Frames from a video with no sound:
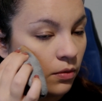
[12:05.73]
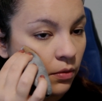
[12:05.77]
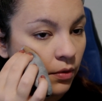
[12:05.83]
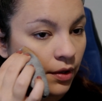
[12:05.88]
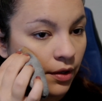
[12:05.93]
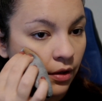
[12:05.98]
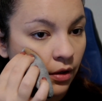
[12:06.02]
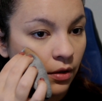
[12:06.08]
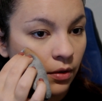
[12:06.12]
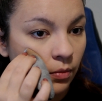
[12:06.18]

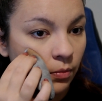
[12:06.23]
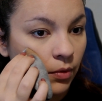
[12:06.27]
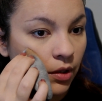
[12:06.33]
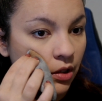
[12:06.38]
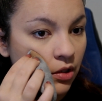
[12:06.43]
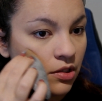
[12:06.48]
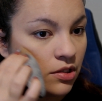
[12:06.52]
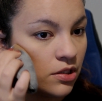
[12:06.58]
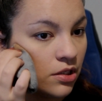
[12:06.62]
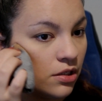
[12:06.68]
where
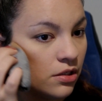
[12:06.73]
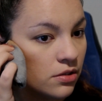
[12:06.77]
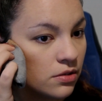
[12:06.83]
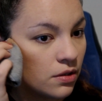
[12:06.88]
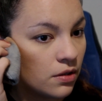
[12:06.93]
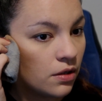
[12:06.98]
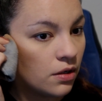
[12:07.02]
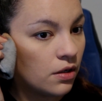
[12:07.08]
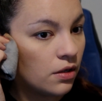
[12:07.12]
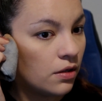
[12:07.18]
my cheeks
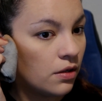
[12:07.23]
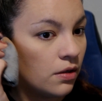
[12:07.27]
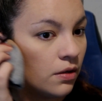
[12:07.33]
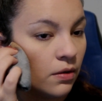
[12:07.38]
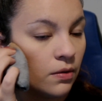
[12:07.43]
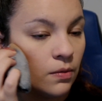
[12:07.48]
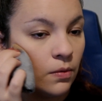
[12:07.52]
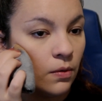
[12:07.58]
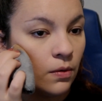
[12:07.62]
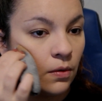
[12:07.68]
are
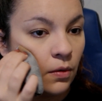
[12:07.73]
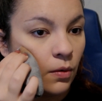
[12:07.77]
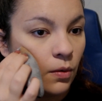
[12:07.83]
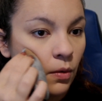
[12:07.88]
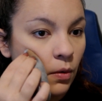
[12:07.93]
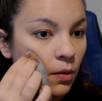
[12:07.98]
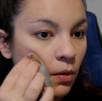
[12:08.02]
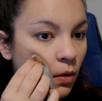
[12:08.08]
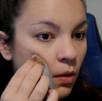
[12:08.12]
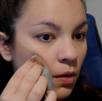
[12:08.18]
hollow.
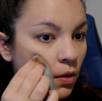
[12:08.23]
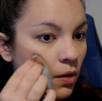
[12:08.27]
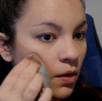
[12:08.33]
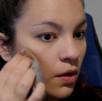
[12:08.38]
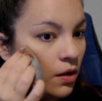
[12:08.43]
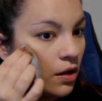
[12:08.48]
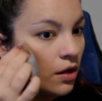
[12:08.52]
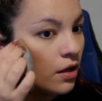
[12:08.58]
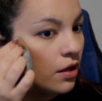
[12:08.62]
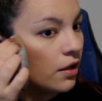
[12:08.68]

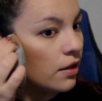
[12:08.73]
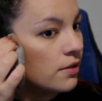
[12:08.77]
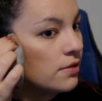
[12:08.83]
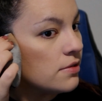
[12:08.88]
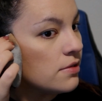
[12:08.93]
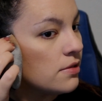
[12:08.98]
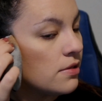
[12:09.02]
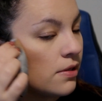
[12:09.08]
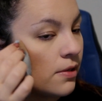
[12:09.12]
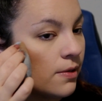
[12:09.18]
I
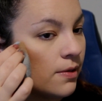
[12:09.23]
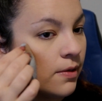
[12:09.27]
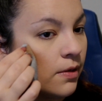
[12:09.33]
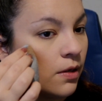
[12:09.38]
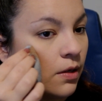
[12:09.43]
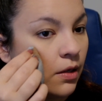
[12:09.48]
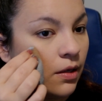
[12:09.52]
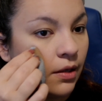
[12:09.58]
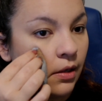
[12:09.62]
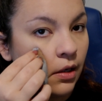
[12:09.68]
seen
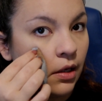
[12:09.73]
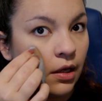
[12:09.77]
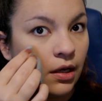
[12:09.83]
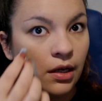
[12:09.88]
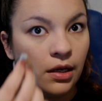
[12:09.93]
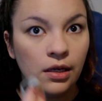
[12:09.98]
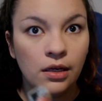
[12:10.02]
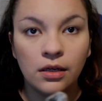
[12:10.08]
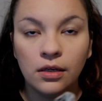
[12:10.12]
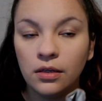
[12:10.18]
in
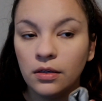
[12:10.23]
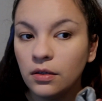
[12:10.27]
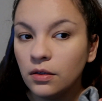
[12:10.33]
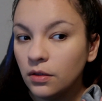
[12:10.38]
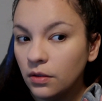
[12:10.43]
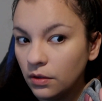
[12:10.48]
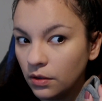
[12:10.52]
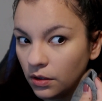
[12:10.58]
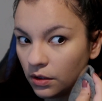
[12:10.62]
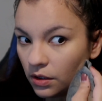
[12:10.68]
a
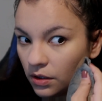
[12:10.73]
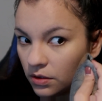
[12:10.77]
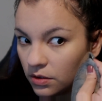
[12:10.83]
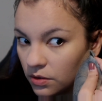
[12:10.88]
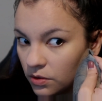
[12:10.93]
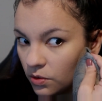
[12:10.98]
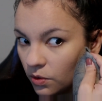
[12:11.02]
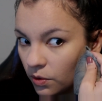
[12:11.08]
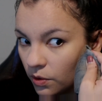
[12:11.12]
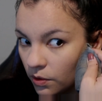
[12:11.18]
Nikki
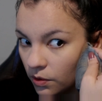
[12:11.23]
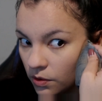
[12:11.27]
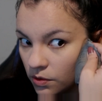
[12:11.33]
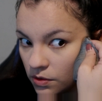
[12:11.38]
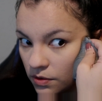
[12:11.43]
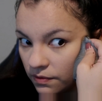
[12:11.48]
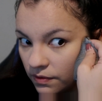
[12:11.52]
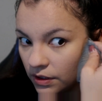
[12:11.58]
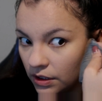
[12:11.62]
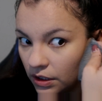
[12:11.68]

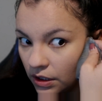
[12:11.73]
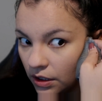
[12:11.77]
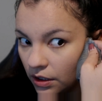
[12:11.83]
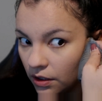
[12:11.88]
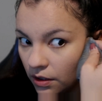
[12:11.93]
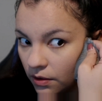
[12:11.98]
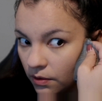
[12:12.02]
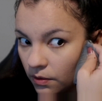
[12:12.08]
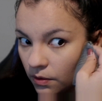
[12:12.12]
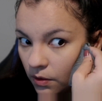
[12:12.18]
Tutorials
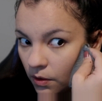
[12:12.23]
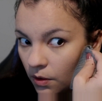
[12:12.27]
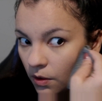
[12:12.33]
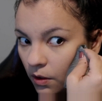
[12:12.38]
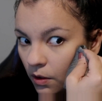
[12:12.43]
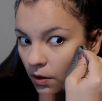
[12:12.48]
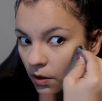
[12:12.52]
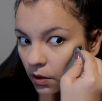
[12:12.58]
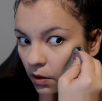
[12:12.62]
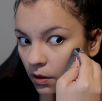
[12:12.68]
video
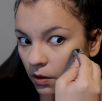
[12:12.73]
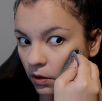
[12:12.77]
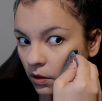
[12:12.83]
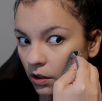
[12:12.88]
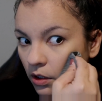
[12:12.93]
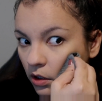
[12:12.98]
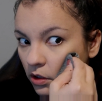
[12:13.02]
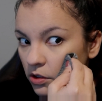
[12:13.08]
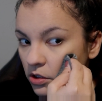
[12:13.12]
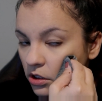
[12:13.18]

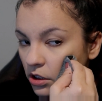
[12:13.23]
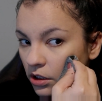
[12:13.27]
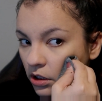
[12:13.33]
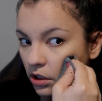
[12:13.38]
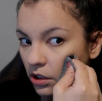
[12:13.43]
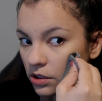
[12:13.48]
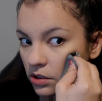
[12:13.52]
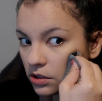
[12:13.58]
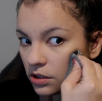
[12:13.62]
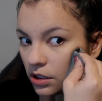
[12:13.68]
that she
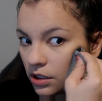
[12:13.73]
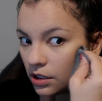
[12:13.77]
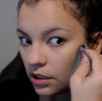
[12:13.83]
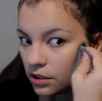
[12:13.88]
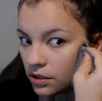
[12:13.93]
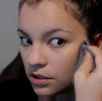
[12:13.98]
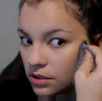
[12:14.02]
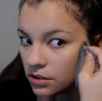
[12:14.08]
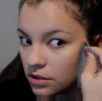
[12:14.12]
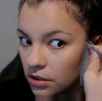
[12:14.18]
does
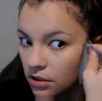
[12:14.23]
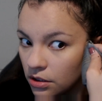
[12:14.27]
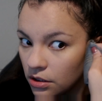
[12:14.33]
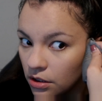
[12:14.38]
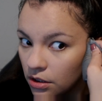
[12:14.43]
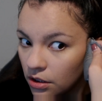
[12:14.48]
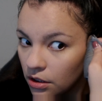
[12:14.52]
this,